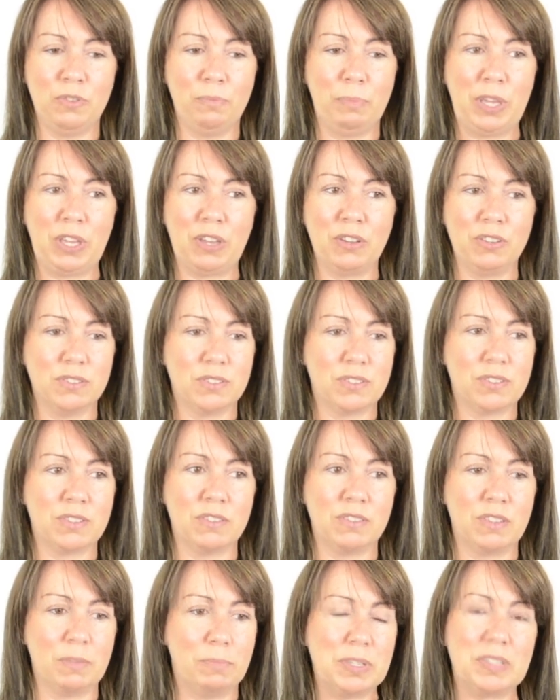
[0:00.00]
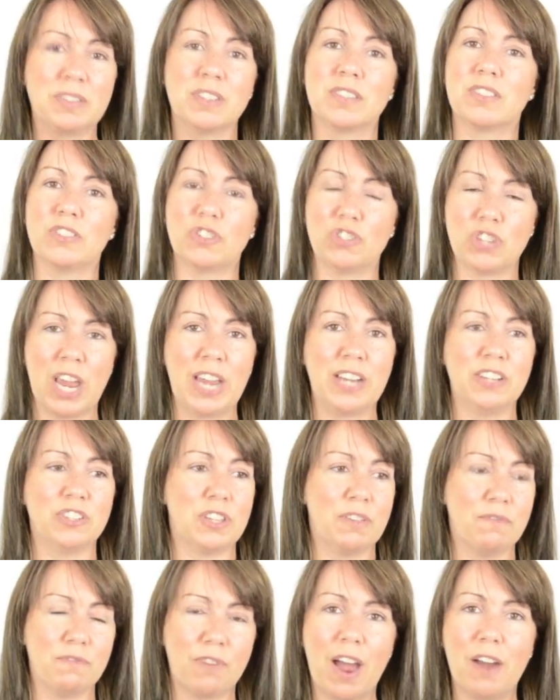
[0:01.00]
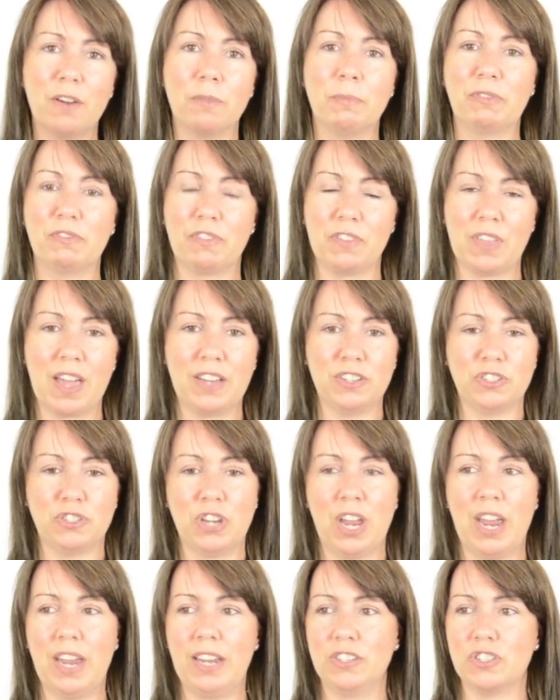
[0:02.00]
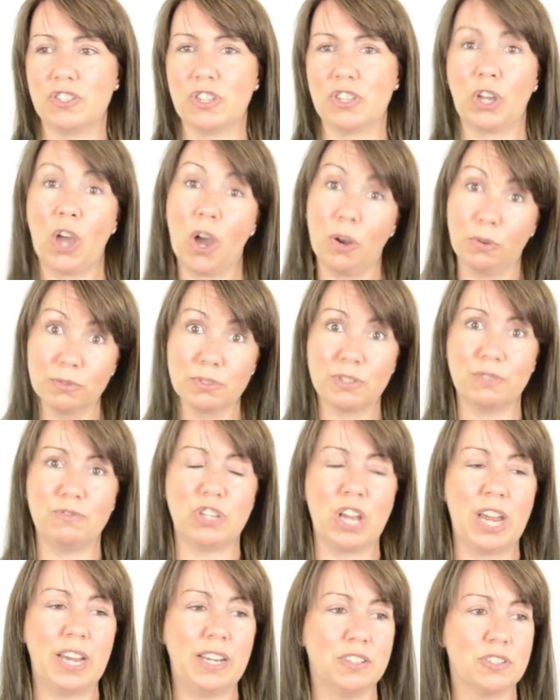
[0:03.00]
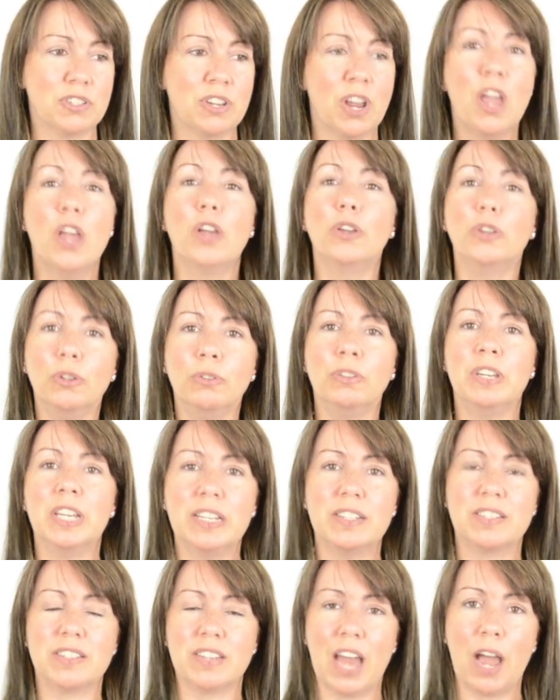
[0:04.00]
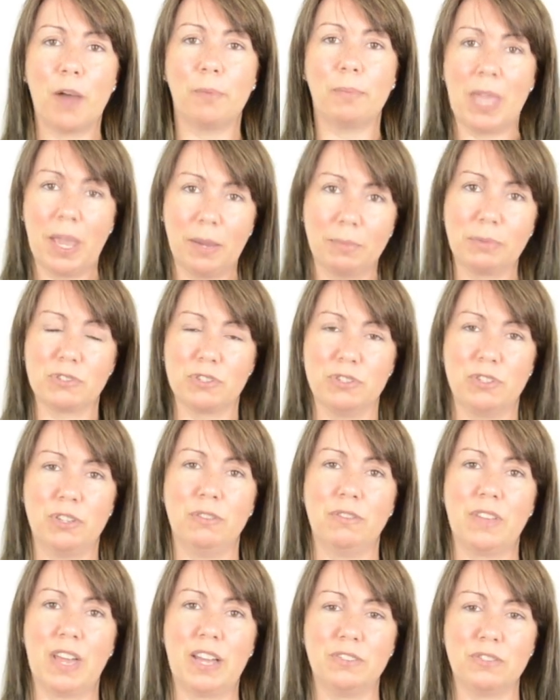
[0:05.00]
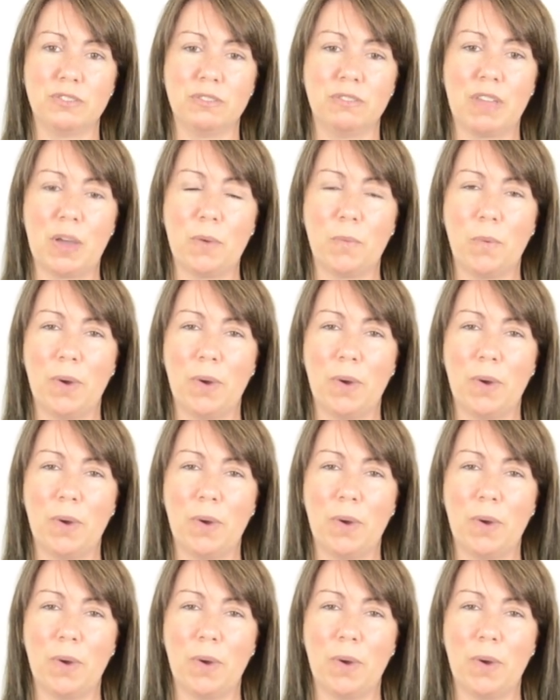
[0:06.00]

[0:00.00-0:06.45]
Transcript: because the business has changed, the environment for that has changed, the goals have changed, you need to now be able to do that and do that